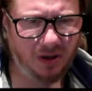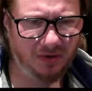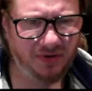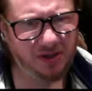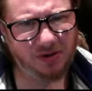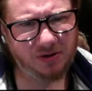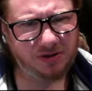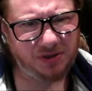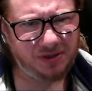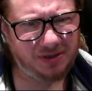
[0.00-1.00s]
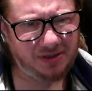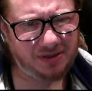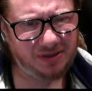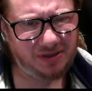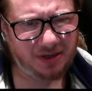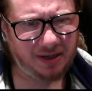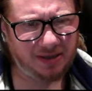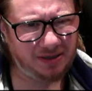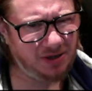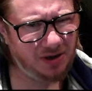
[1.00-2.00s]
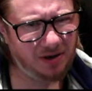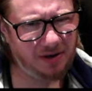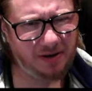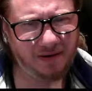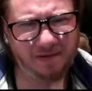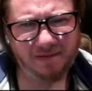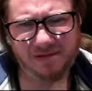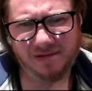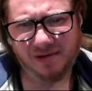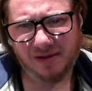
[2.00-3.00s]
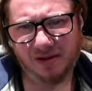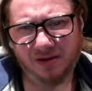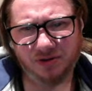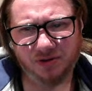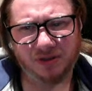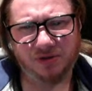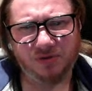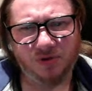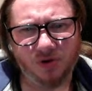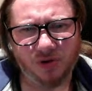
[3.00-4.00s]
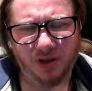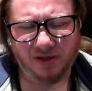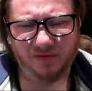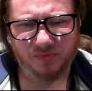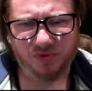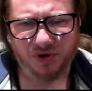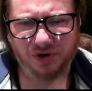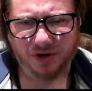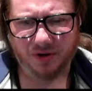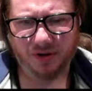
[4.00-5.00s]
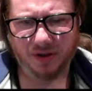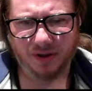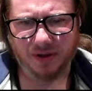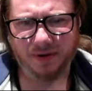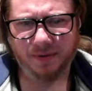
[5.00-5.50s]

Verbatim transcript: I think you could just take this guy so that you're no longer having pressure here.